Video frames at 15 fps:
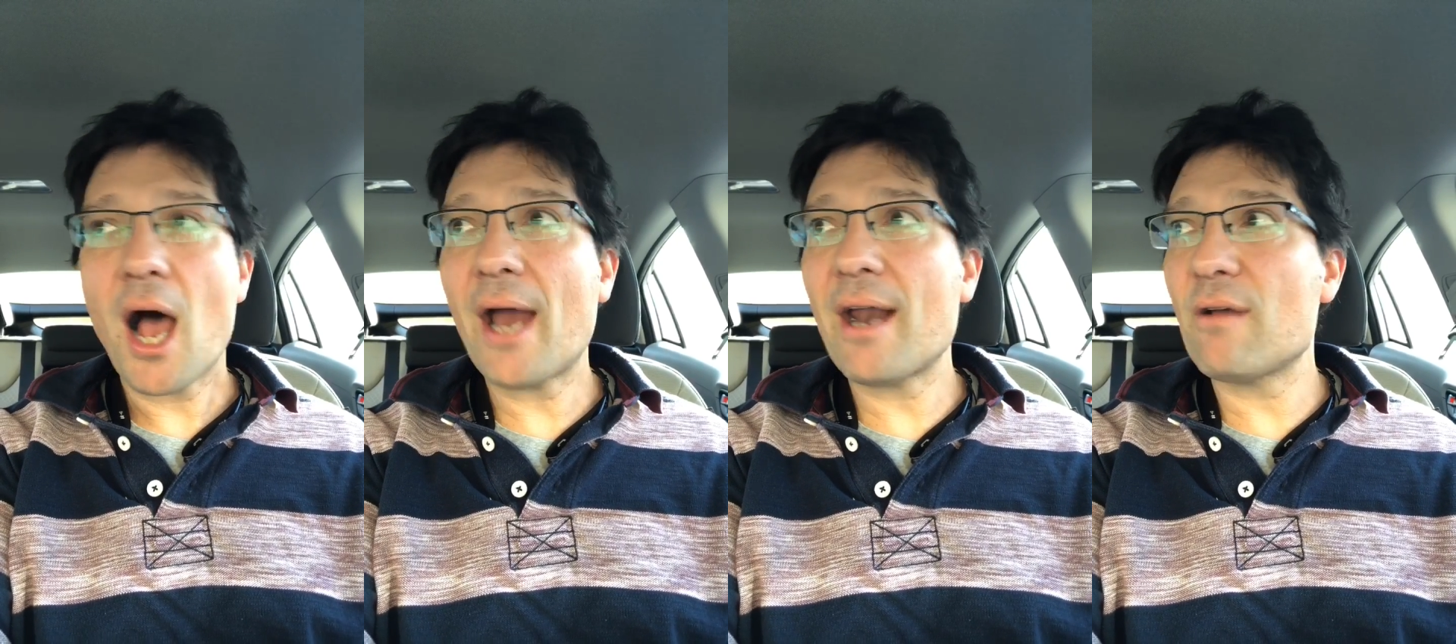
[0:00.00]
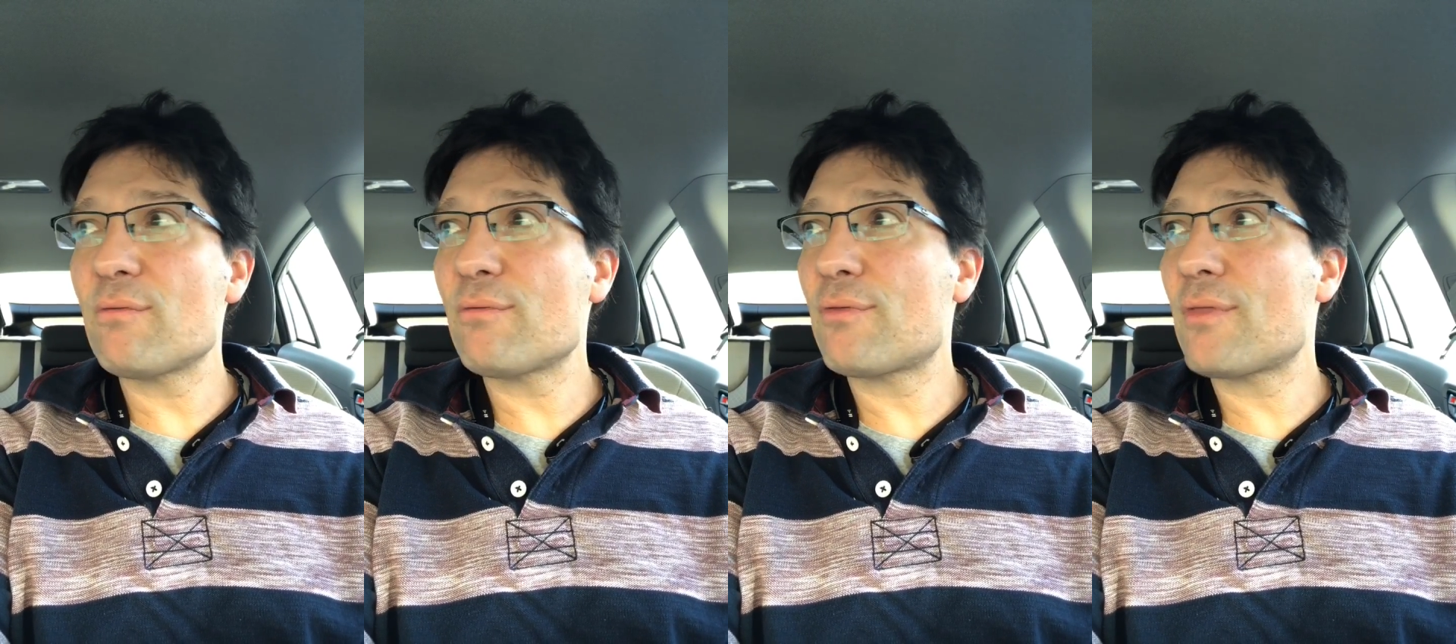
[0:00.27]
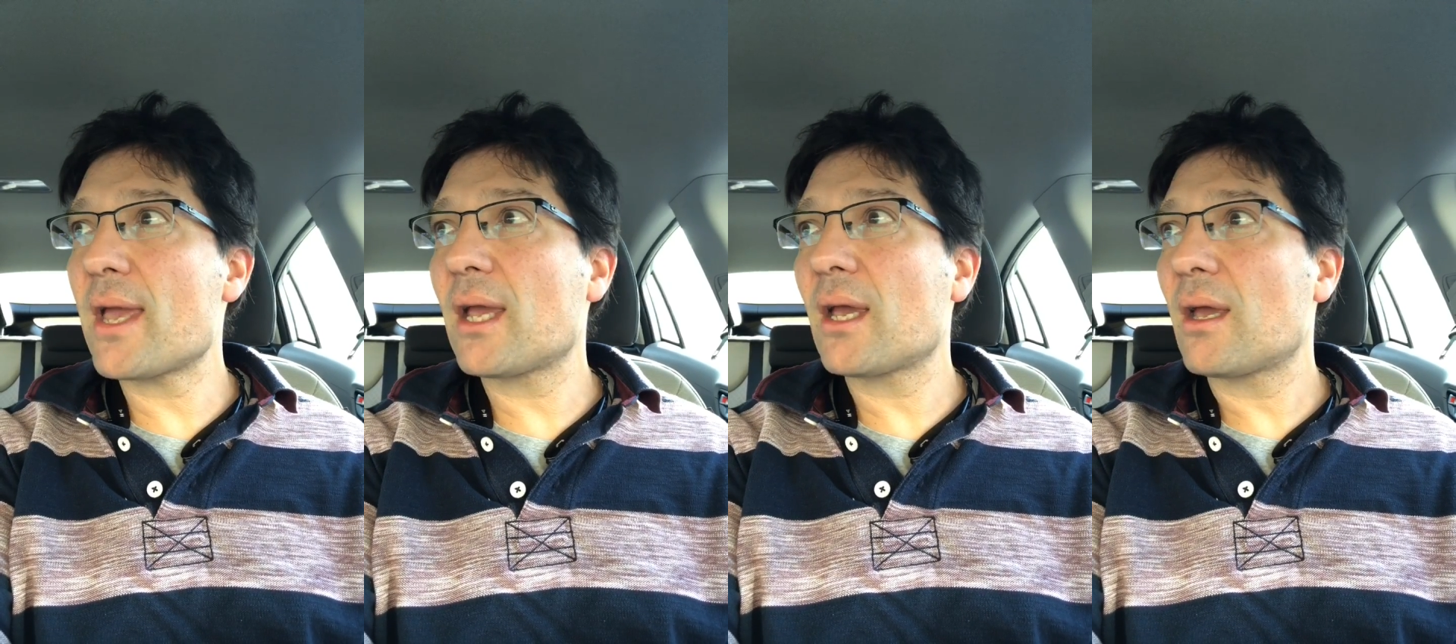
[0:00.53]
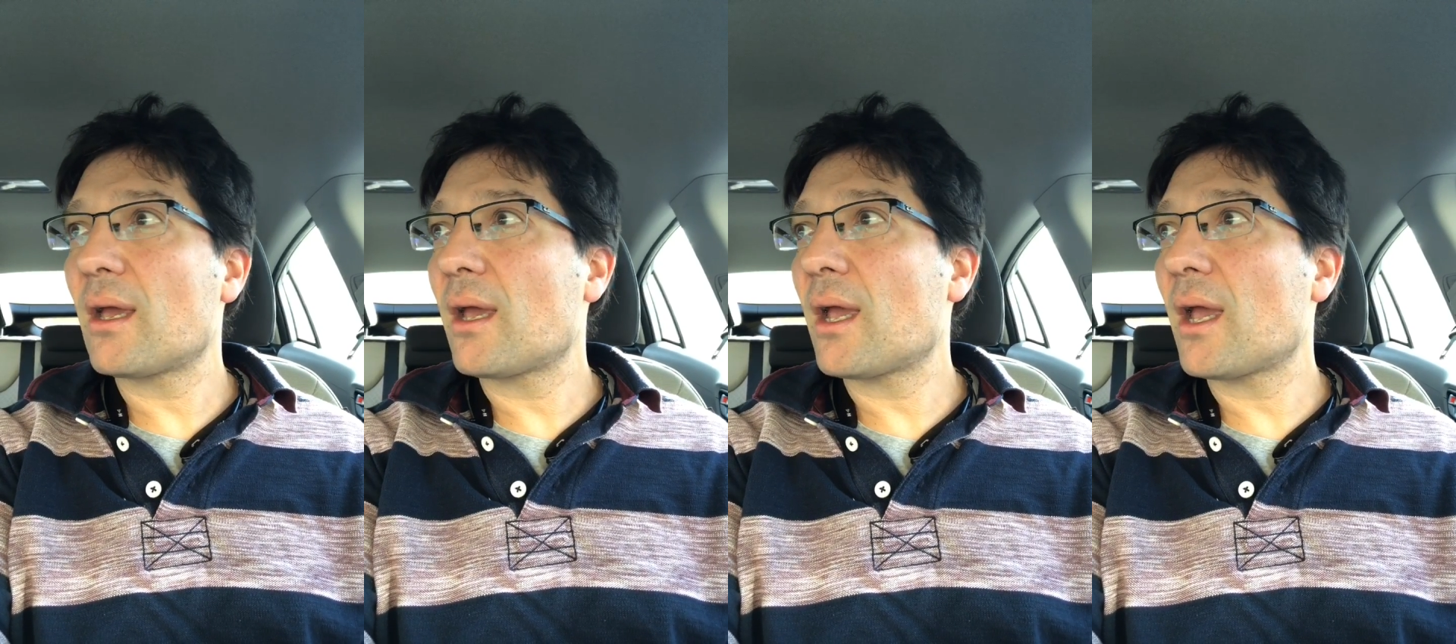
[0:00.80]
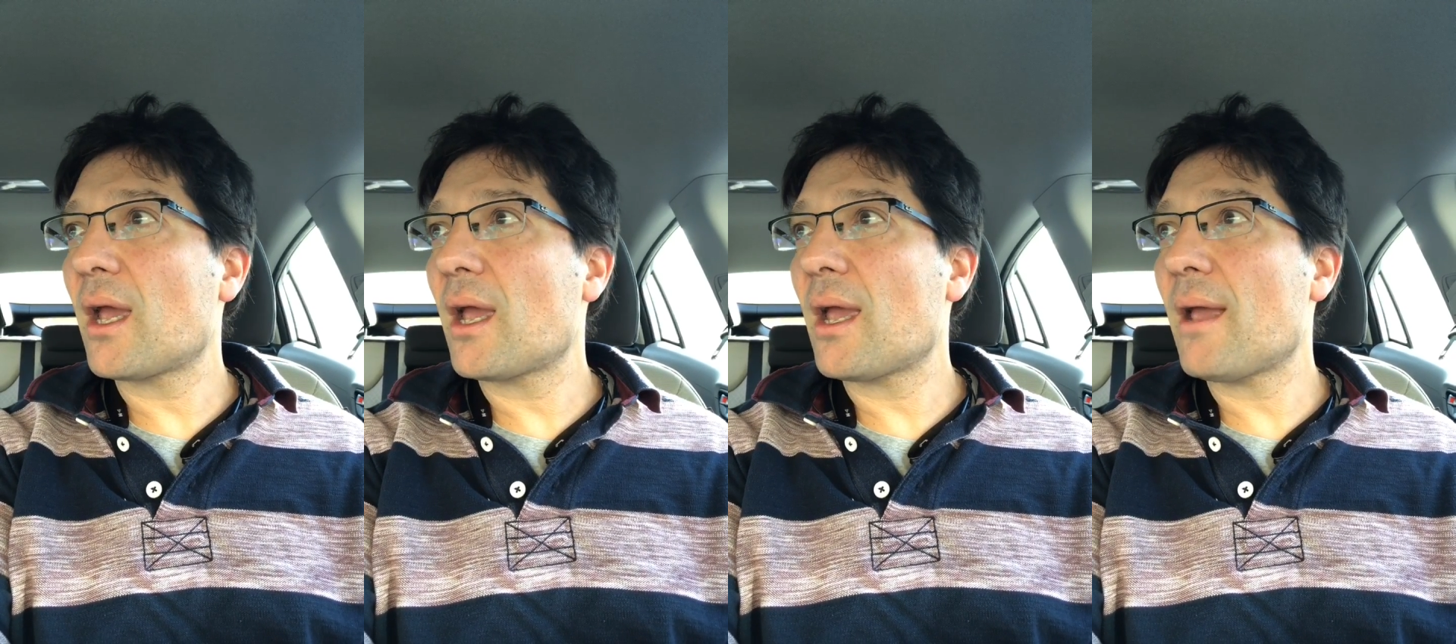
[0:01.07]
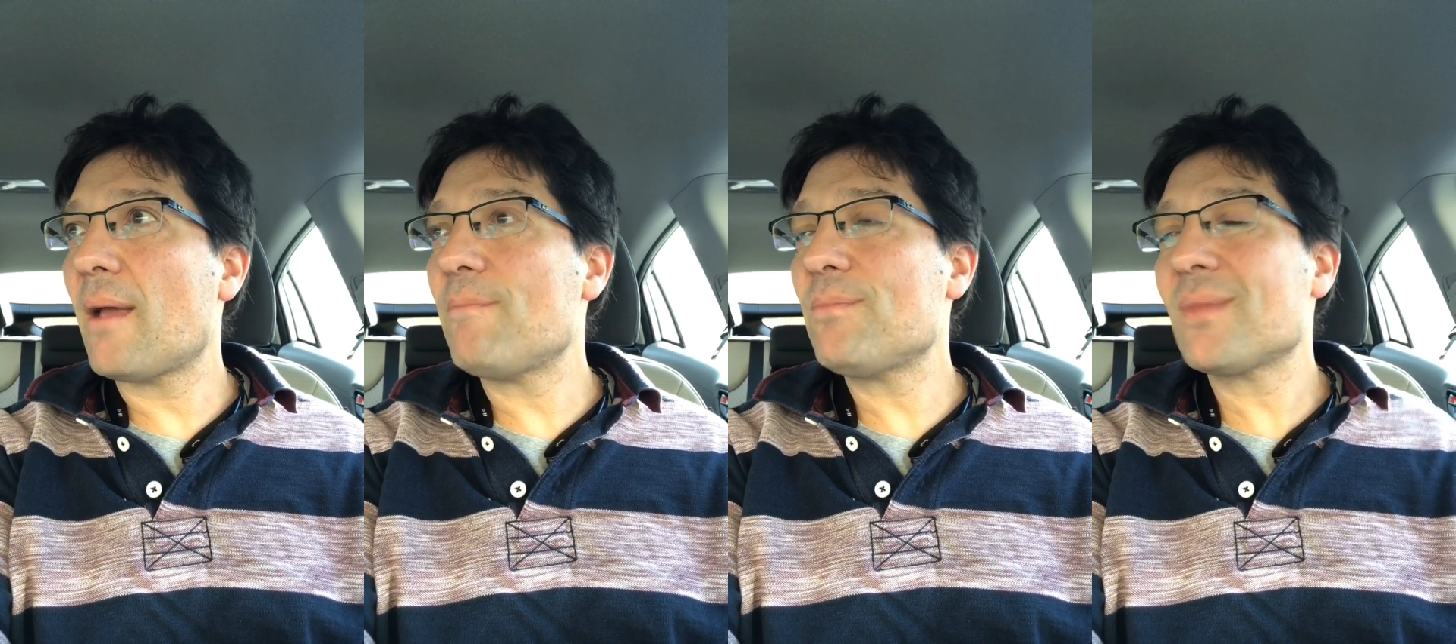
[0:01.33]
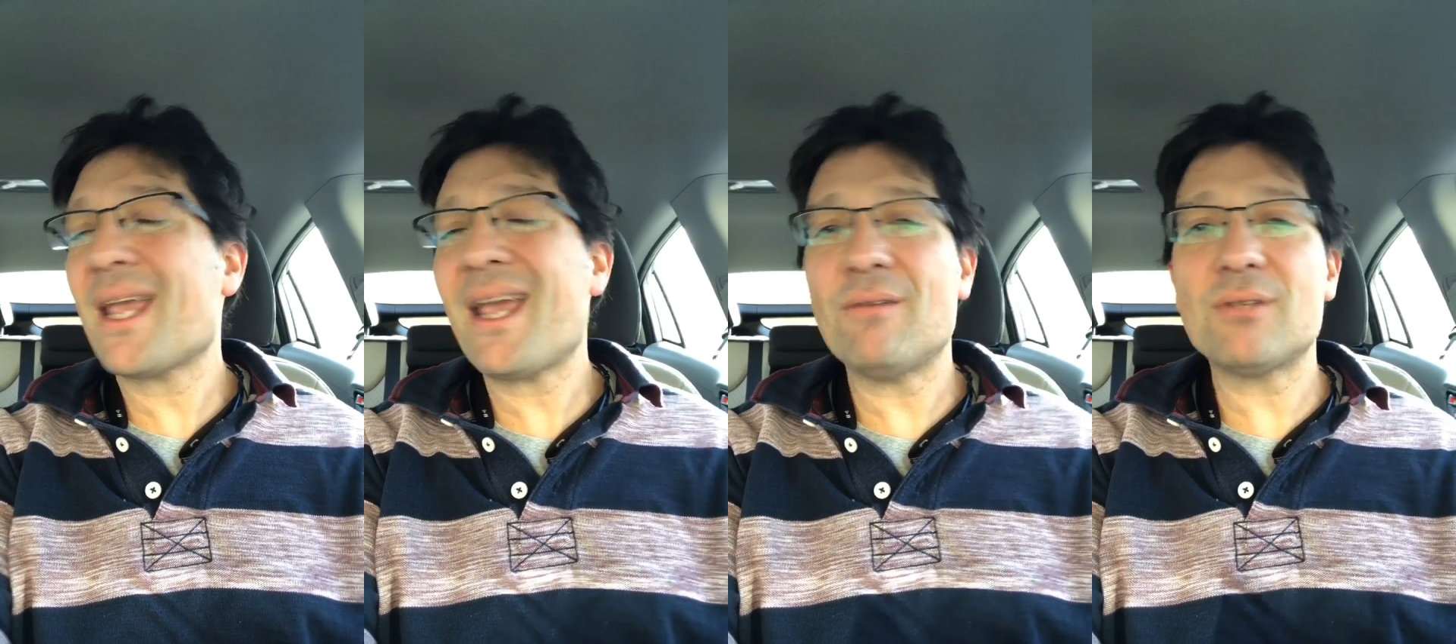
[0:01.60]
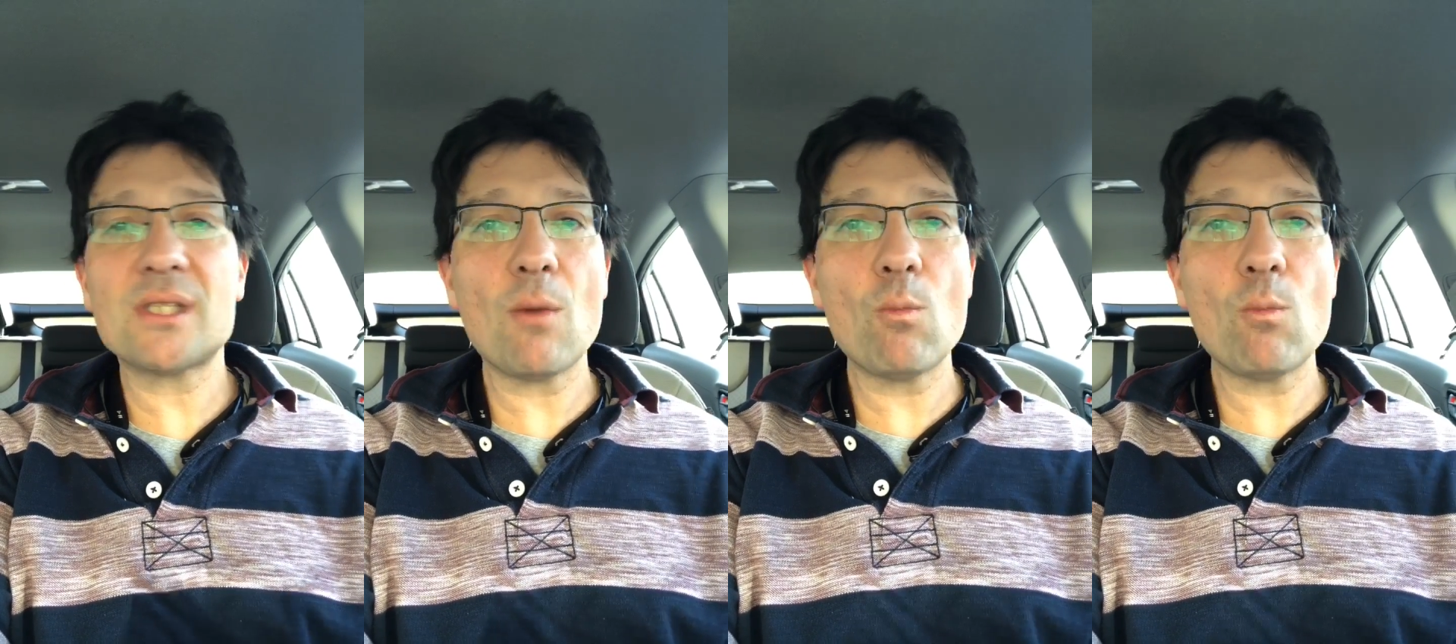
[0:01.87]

I don't think, if